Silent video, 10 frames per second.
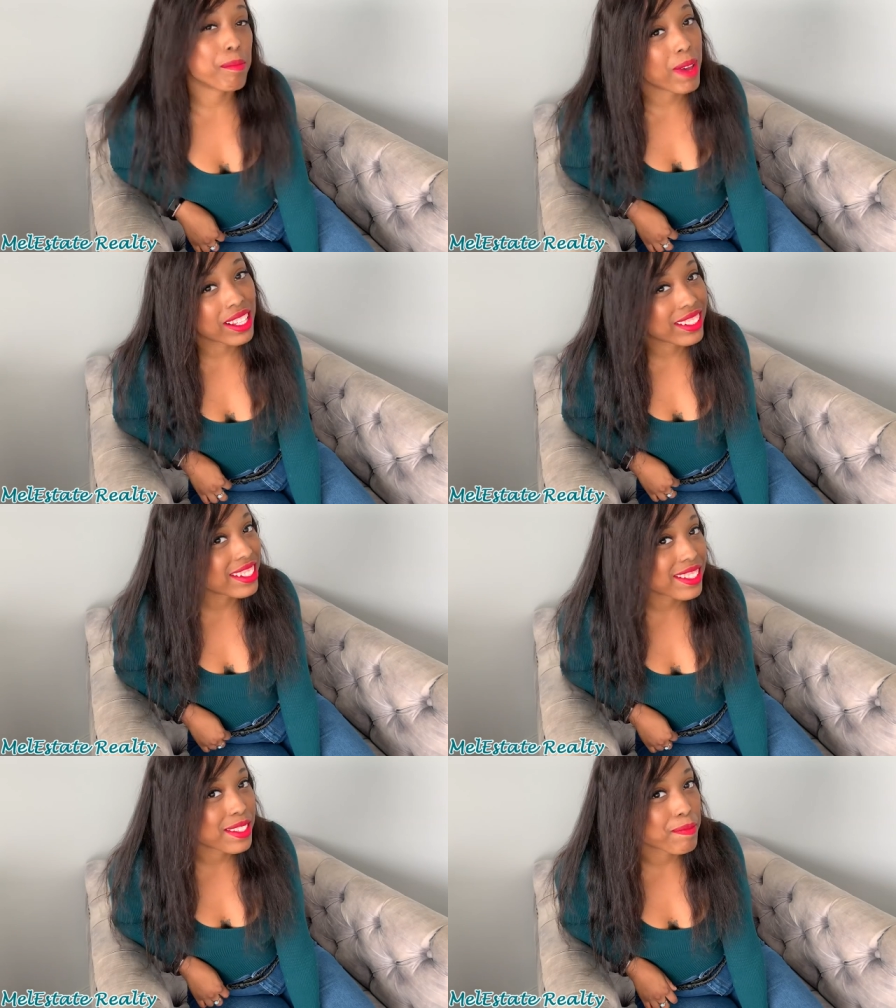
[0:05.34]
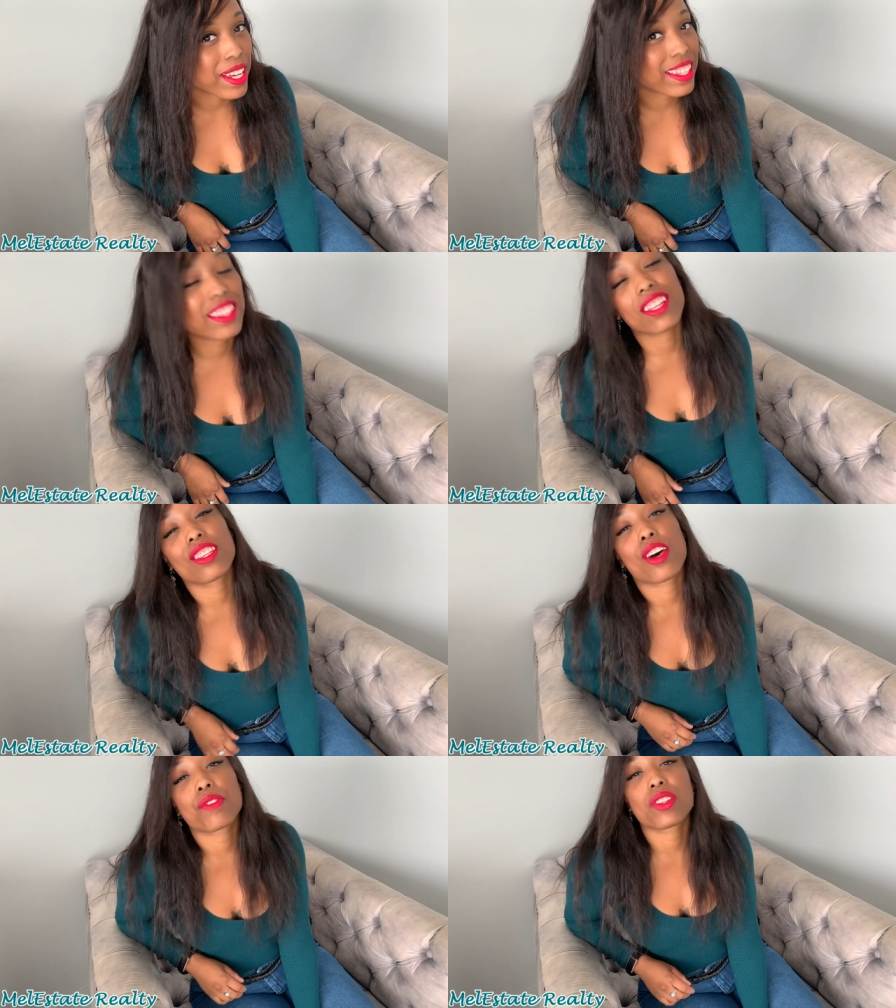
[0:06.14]
Melanie Smith. A
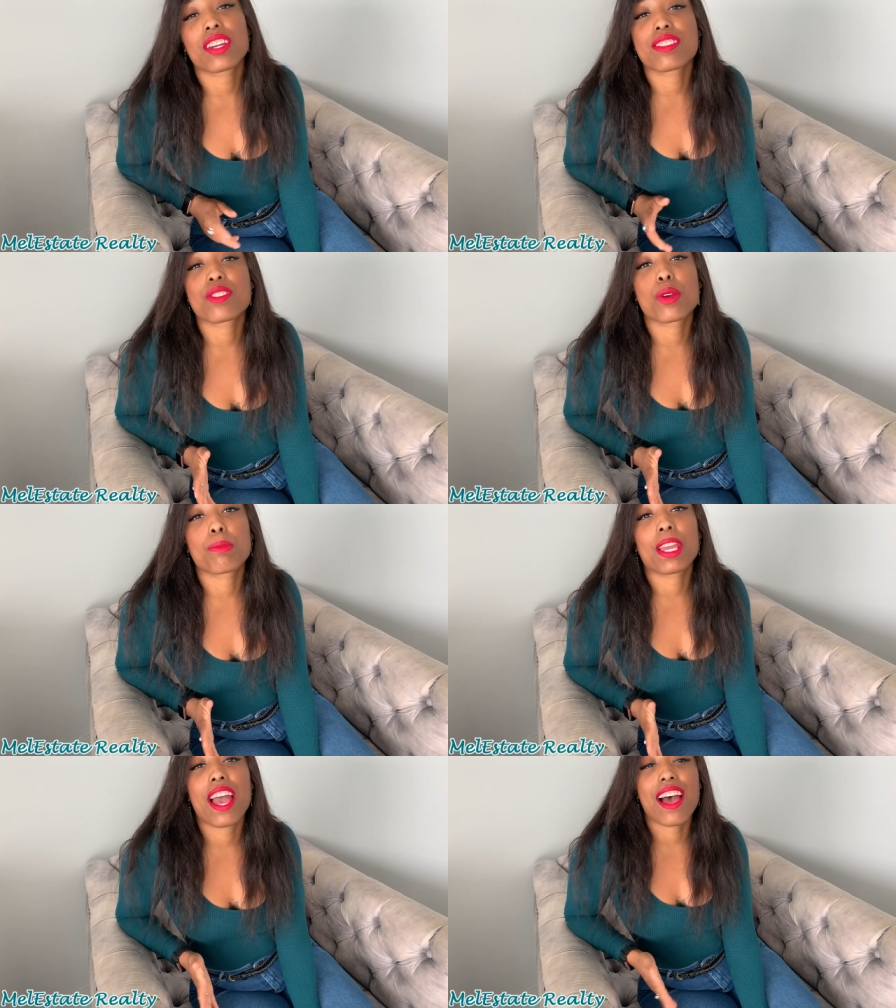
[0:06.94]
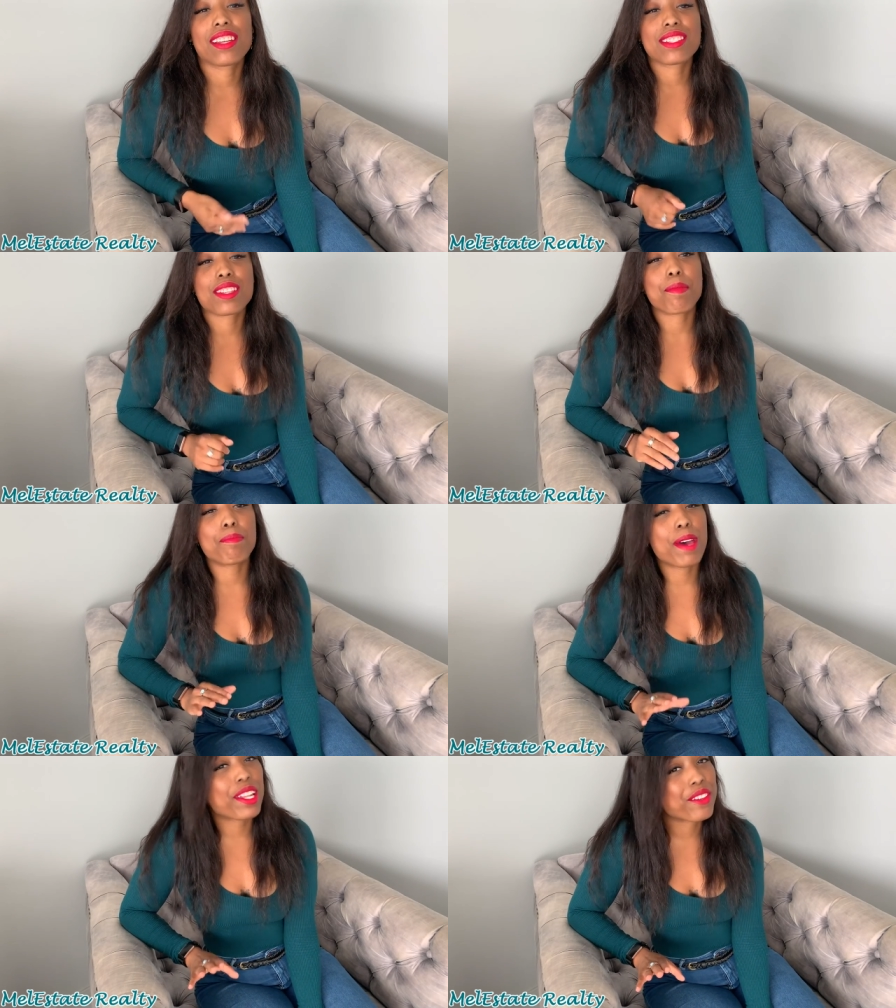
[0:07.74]
lot of you guys know me as
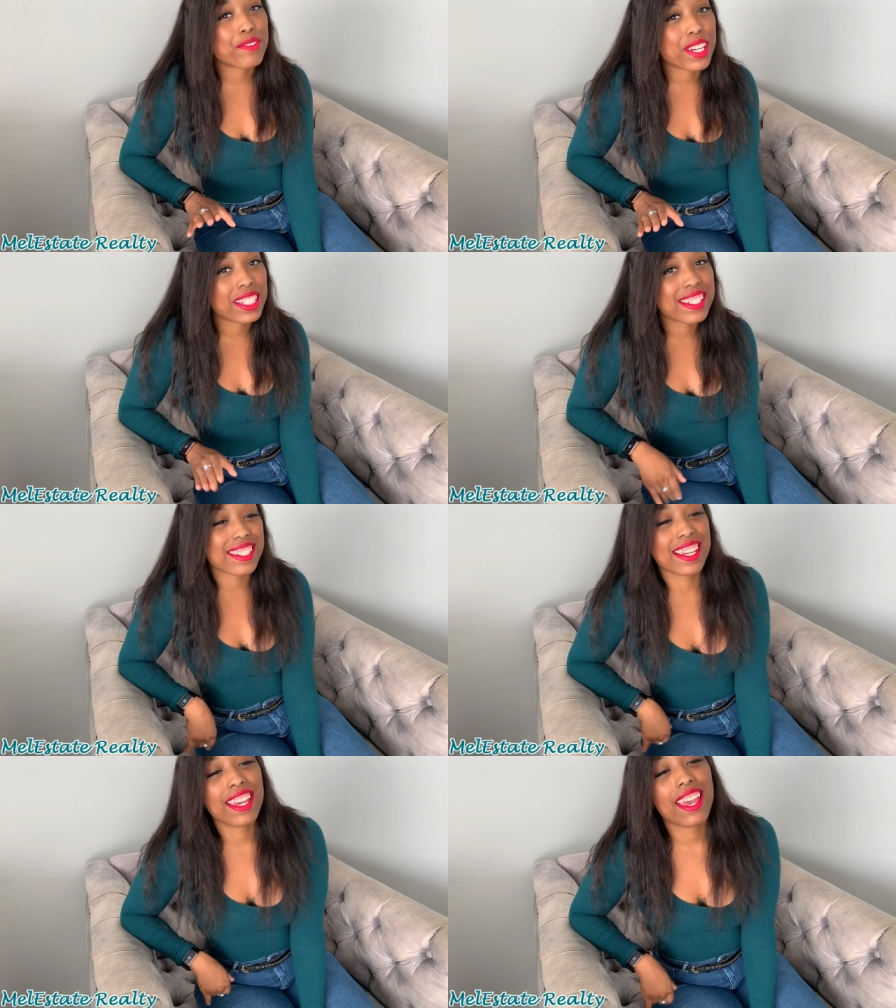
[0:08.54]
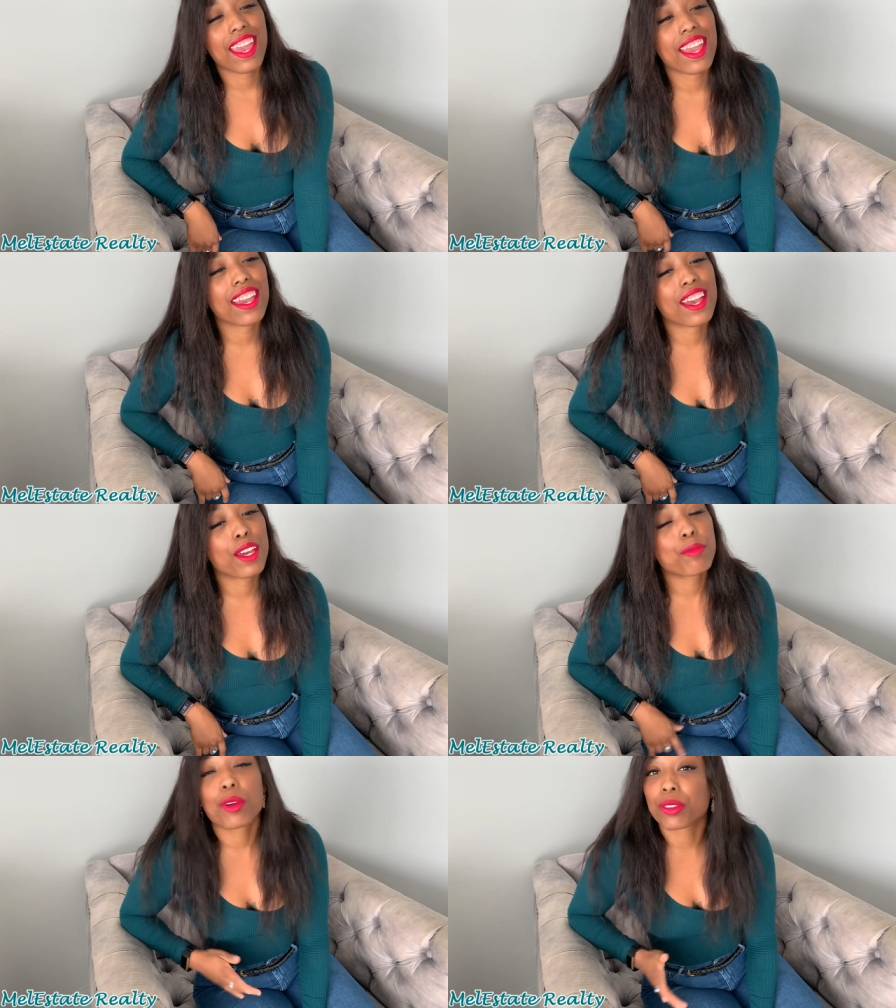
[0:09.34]
MellaFit
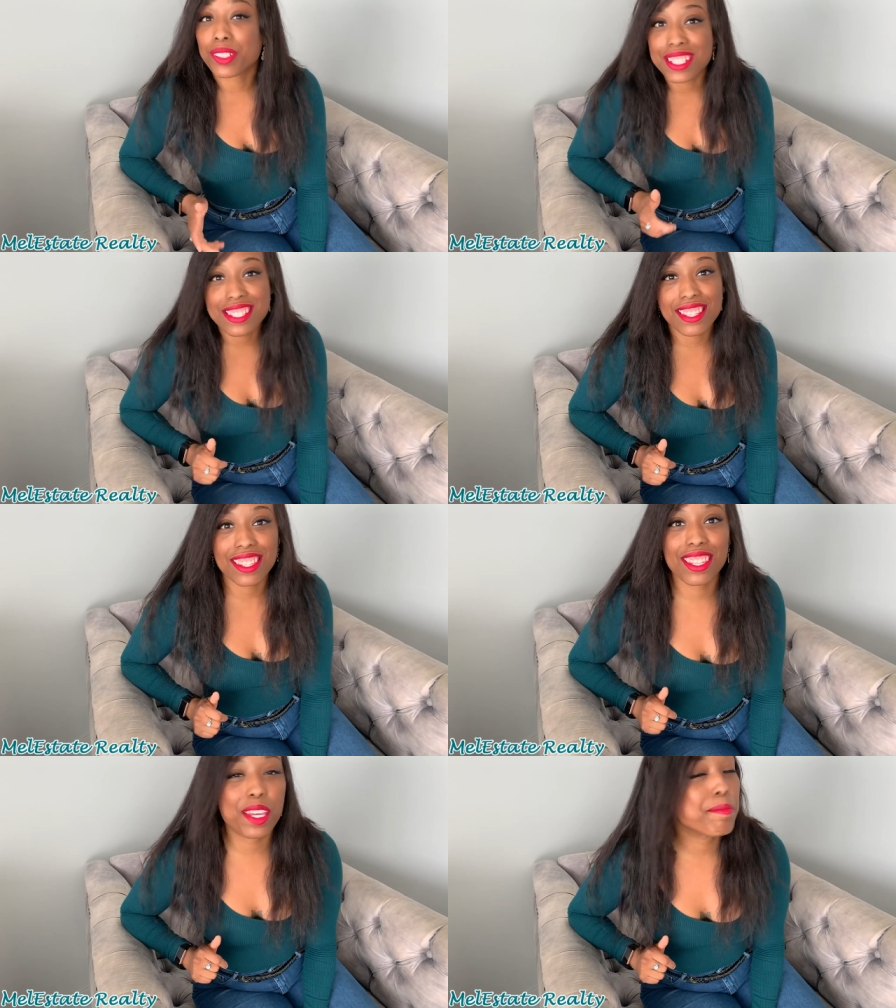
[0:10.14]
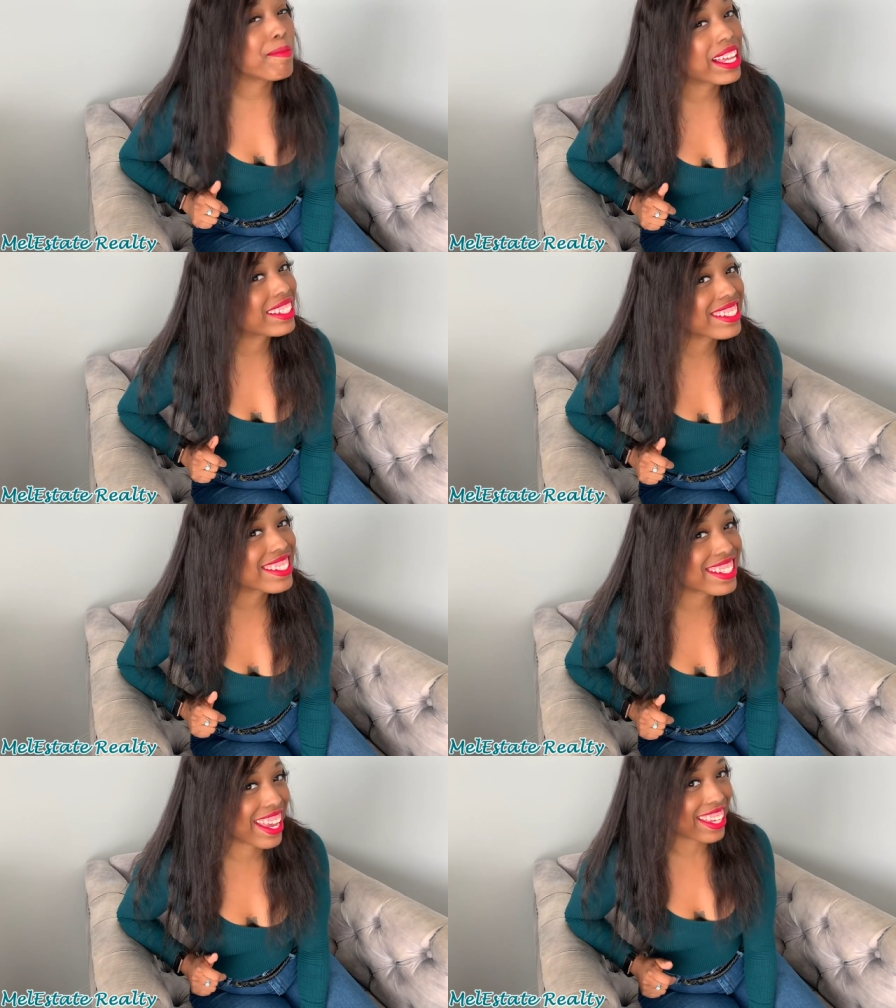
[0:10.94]
and more recently
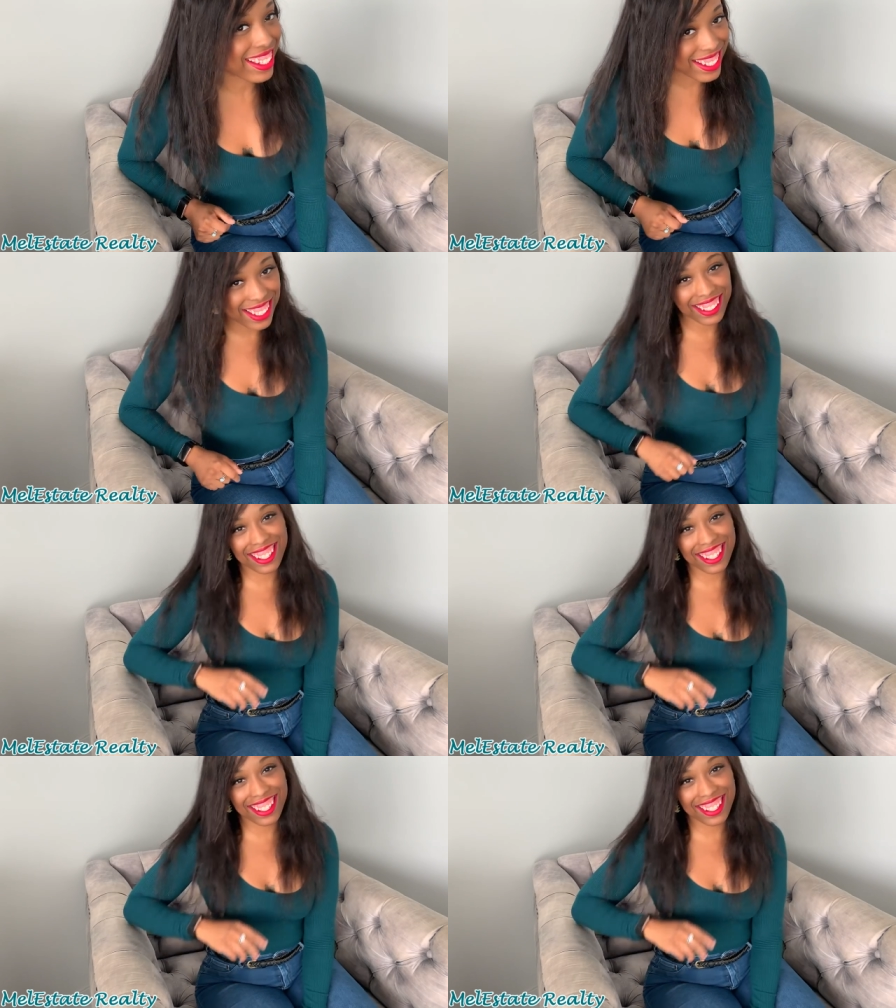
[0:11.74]
MelEstate.